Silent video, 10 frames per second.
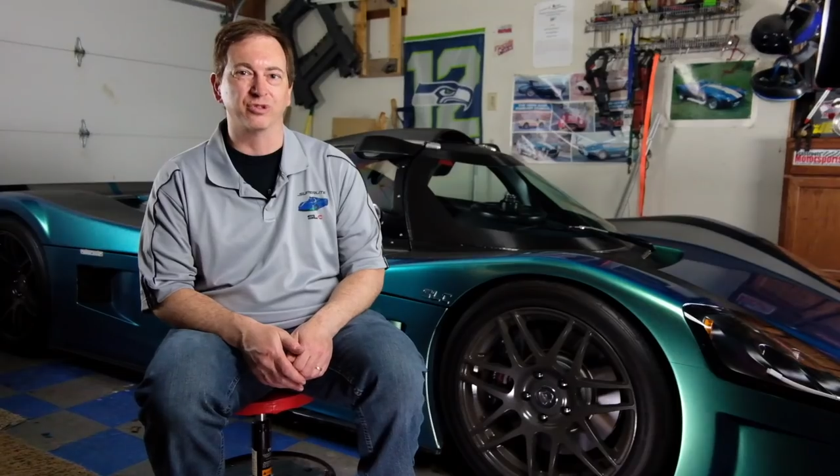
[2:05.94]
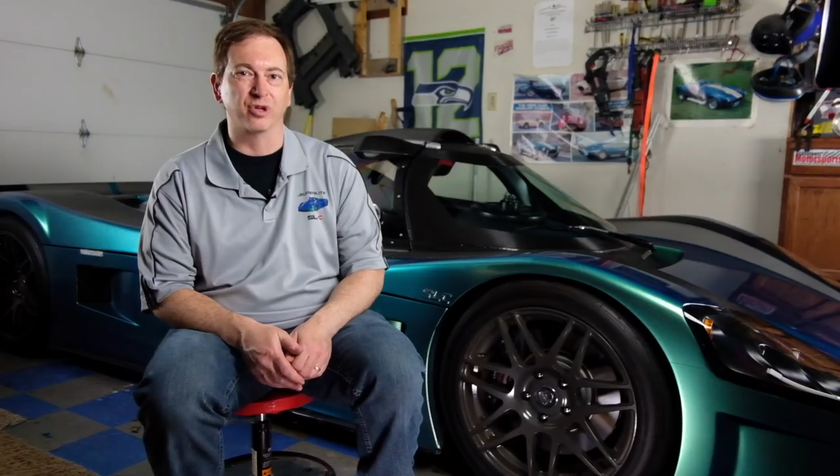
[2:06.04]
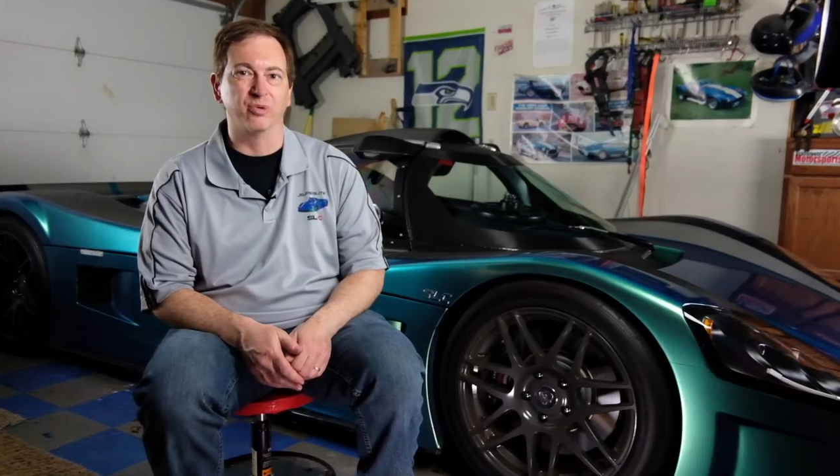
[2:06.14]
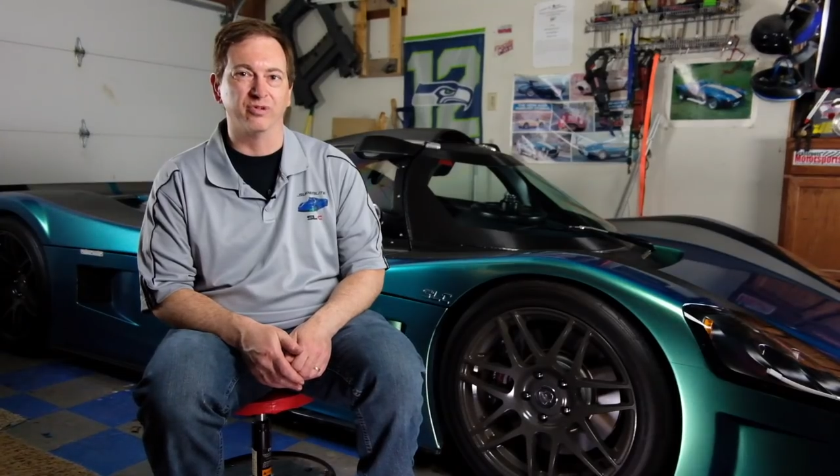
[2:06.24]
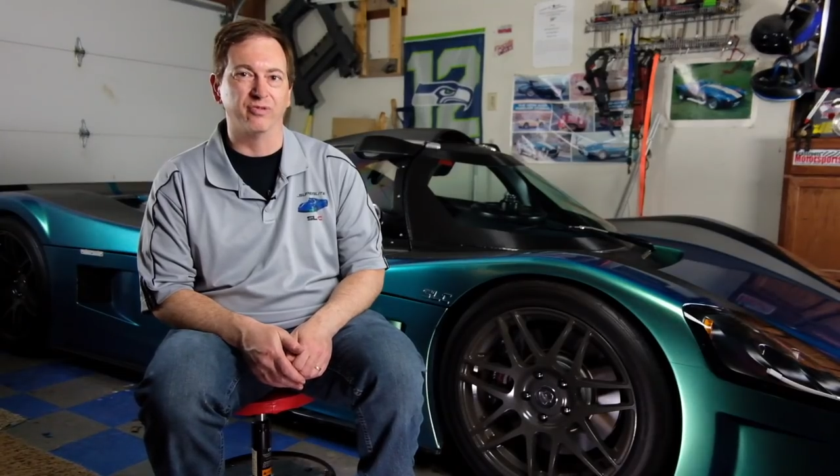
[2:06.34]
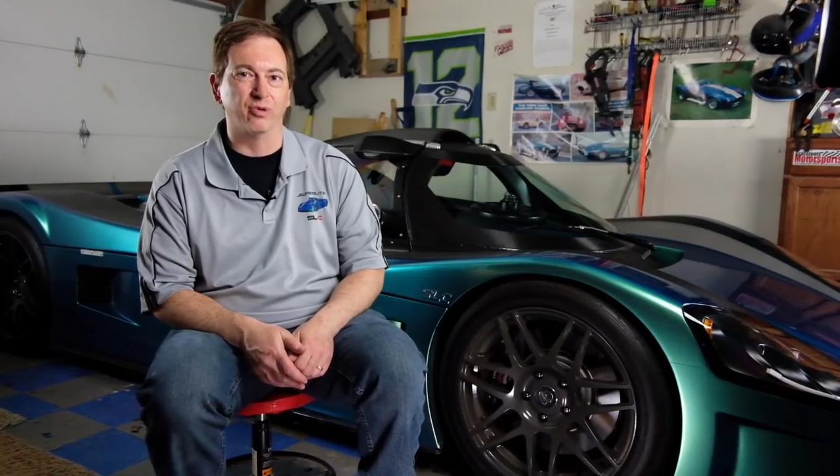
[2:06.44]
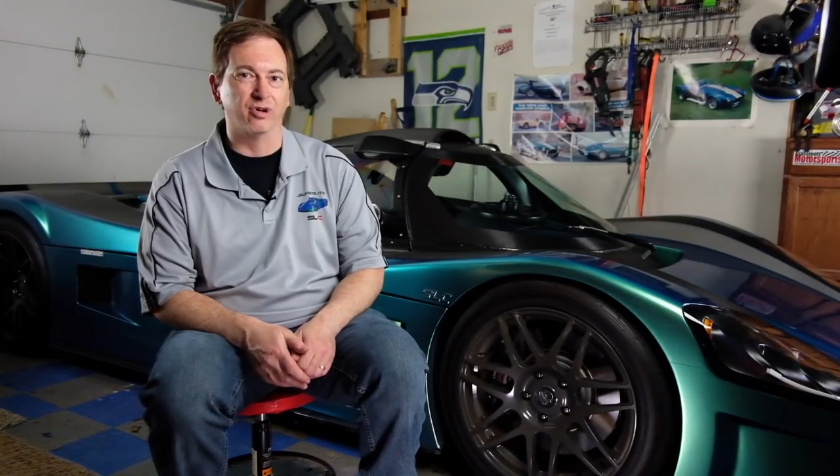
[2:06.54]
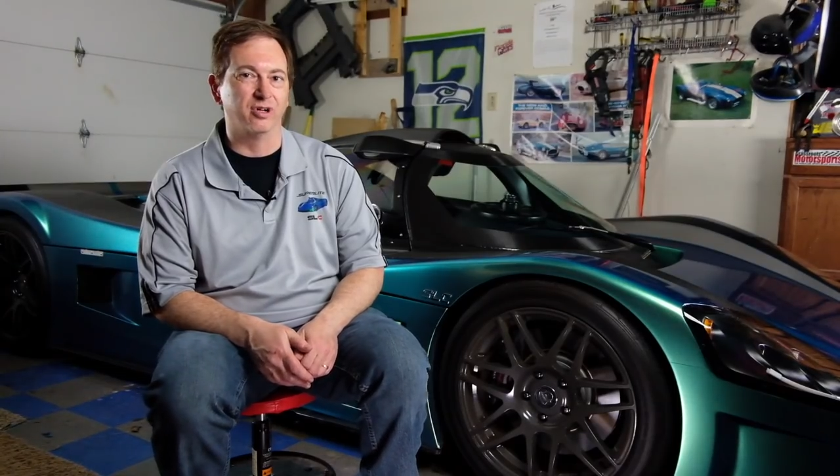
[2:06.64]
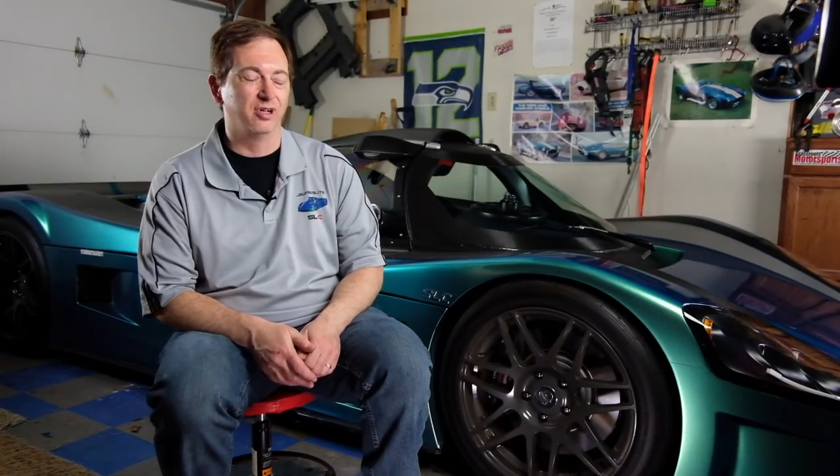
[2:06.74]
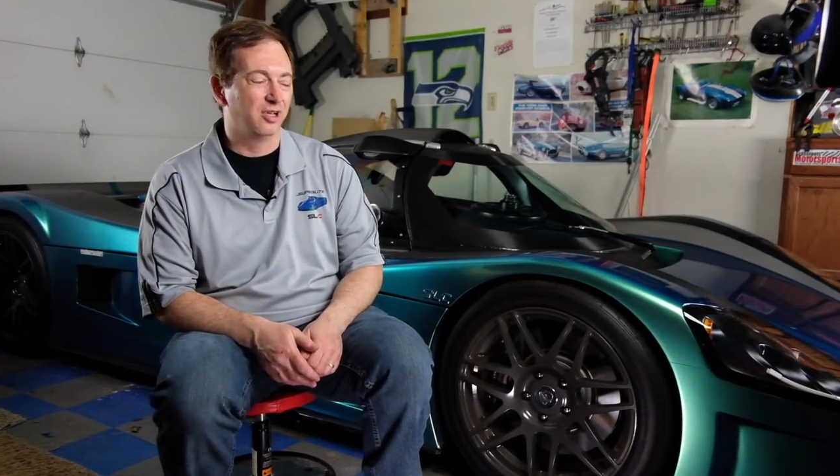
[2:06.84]
was going
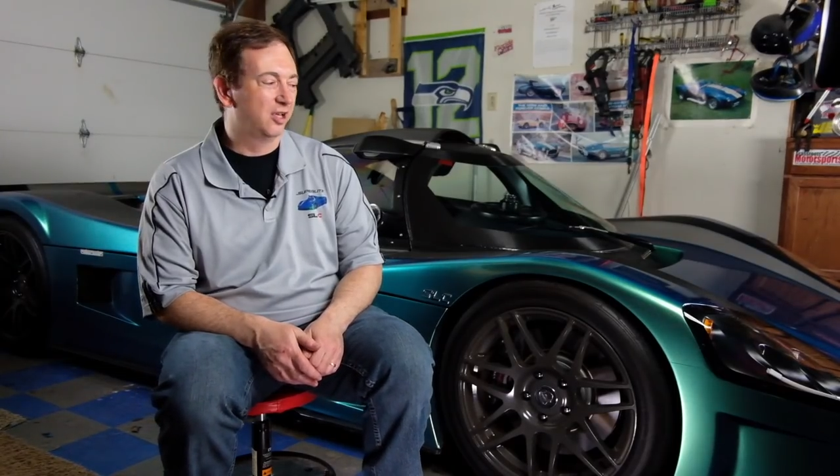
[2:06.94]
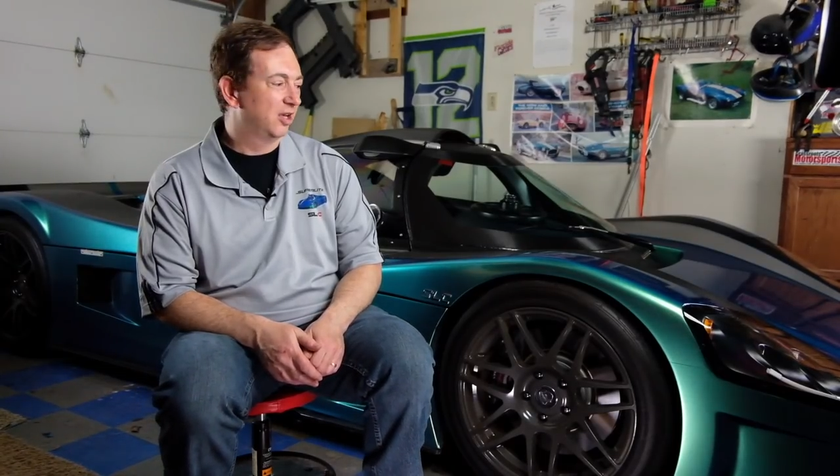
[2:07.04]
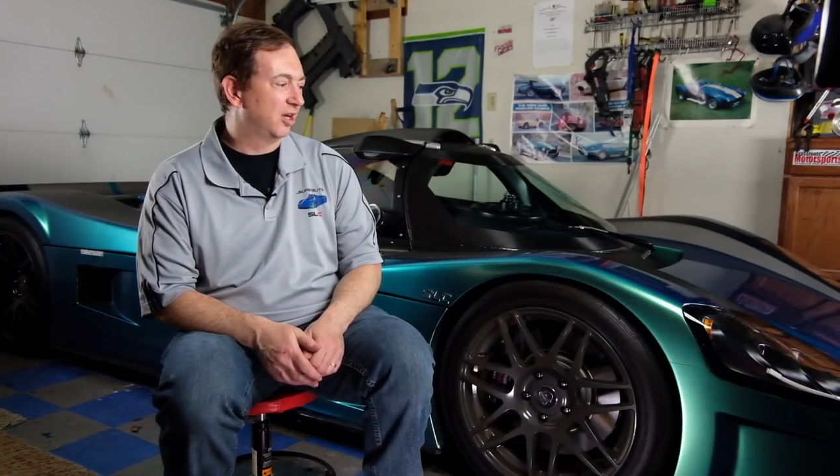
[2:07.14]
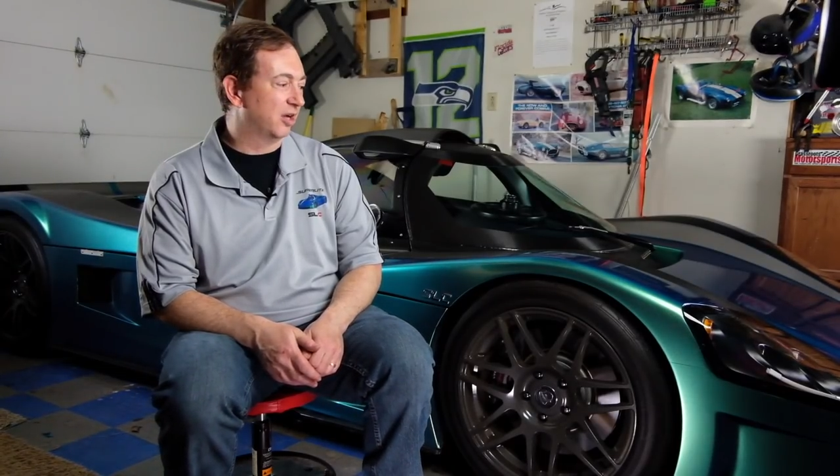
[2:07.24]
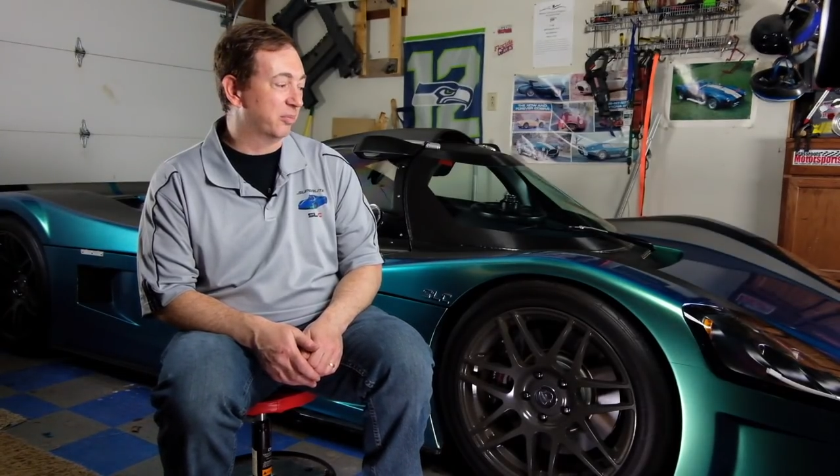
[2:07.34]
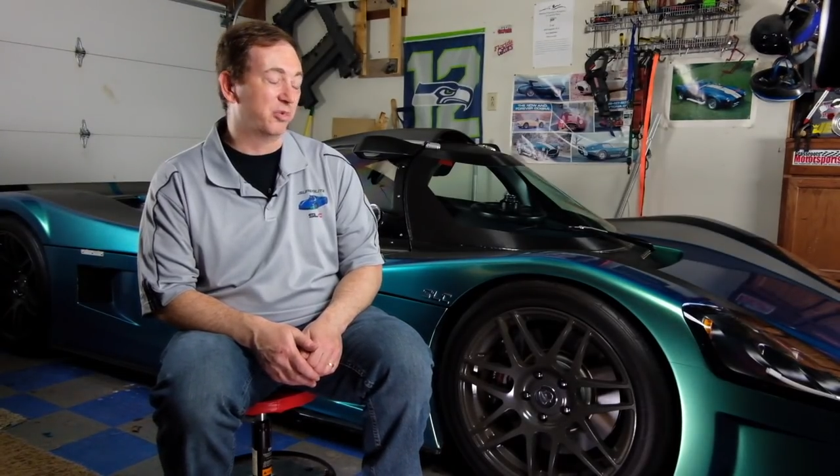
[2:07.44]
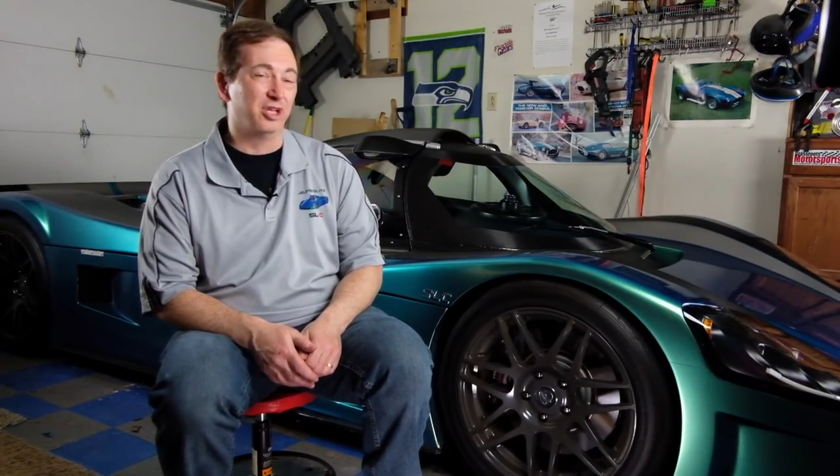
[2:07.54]
for. Um,